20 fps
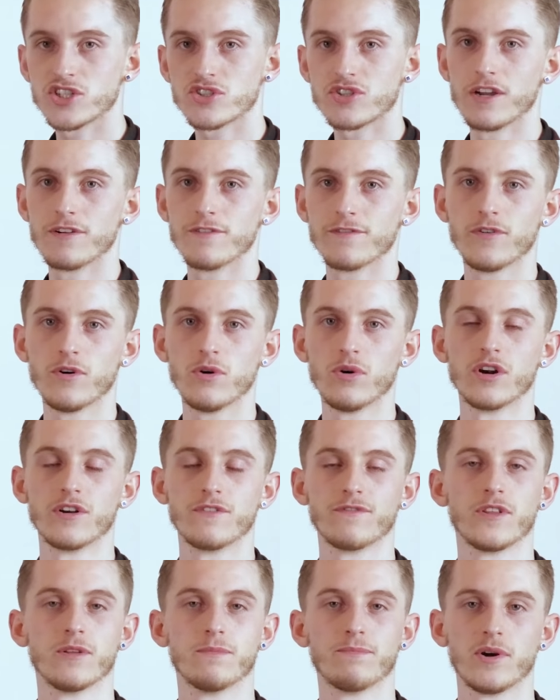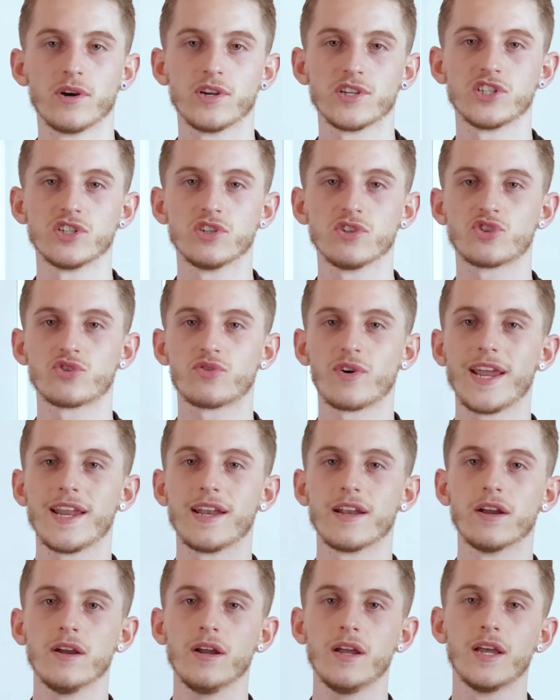straightforward. For the personal
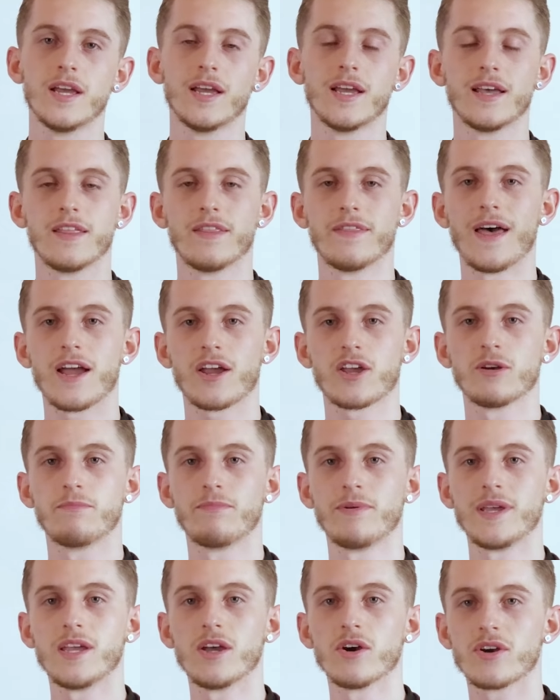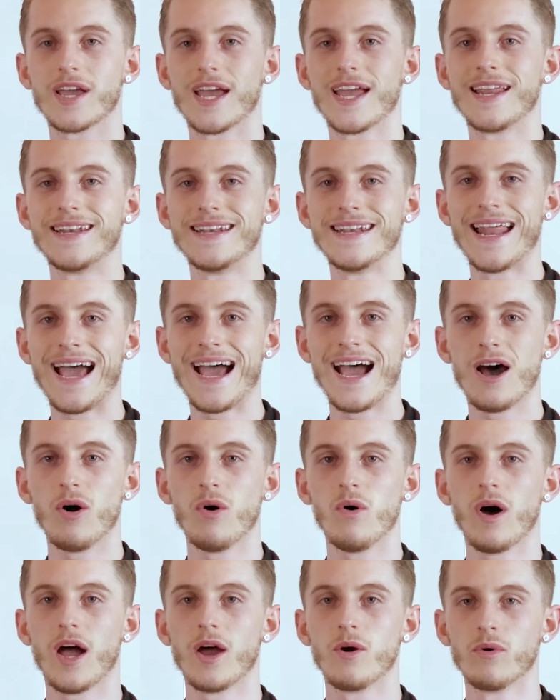trainer, that could be, okay,
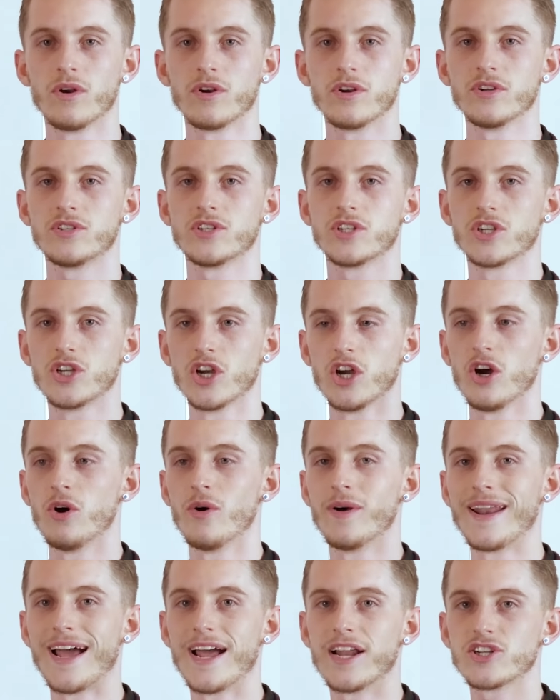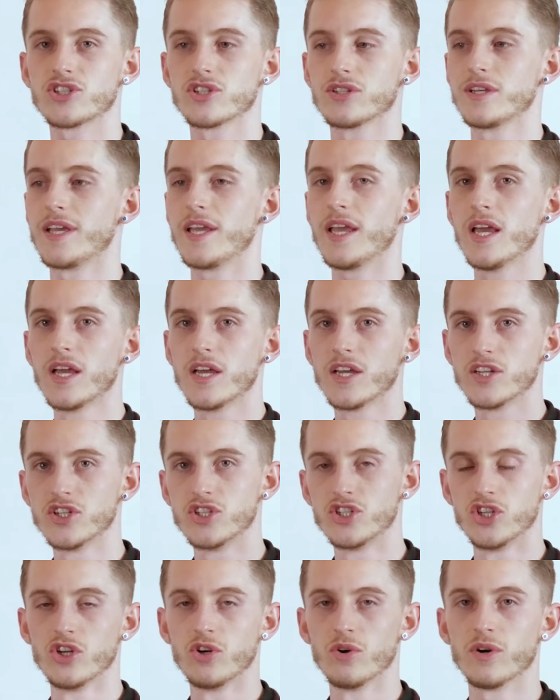now I want you to go and actually
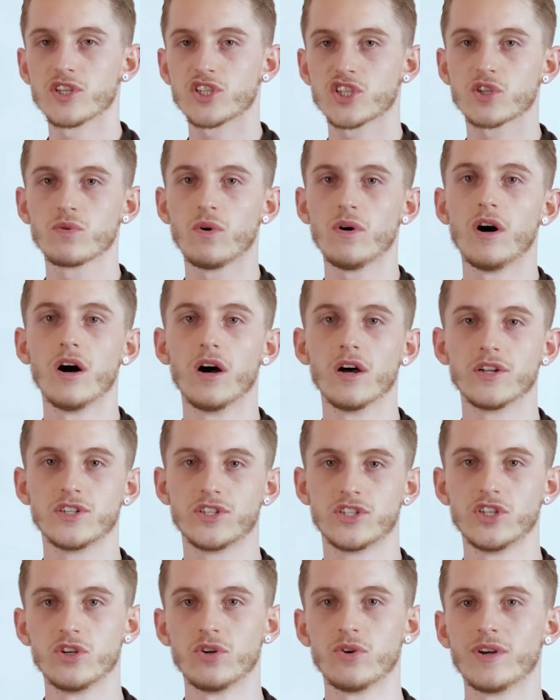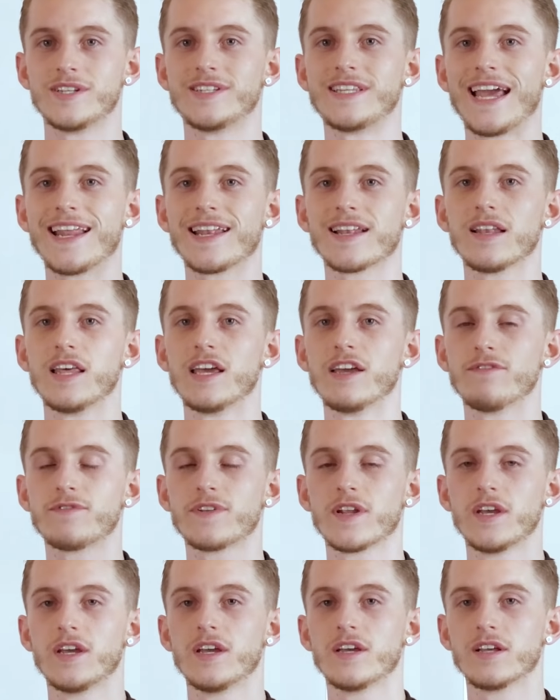do a squat, do a
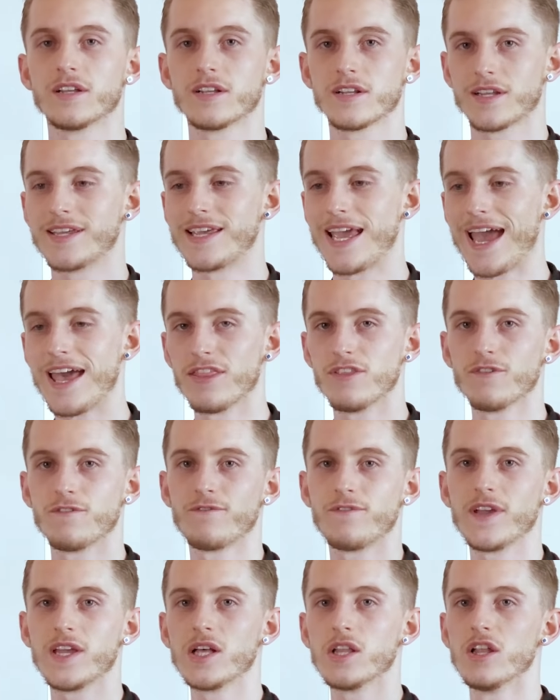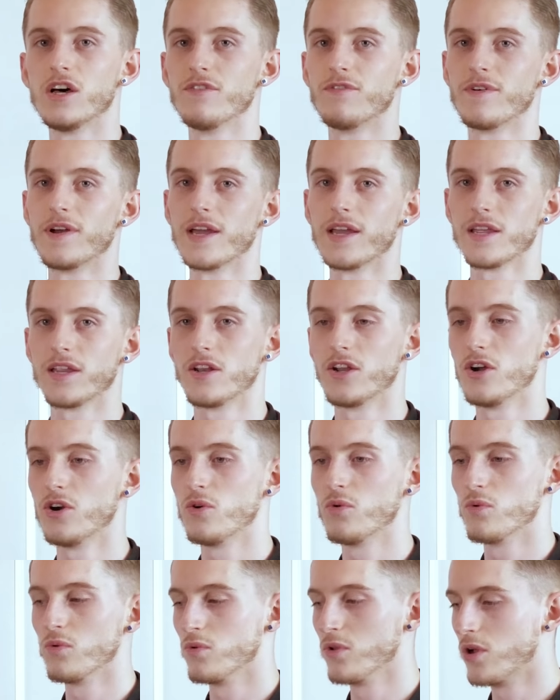deadlift, get the feel of it, you know,
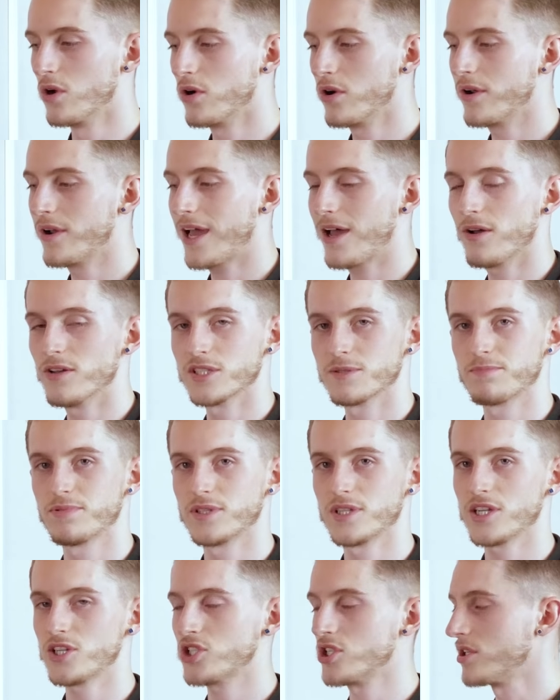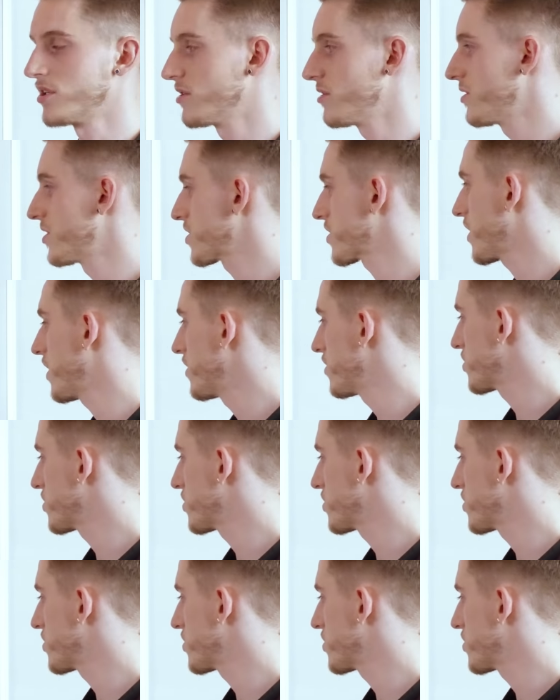learn how it's positioned, all this kind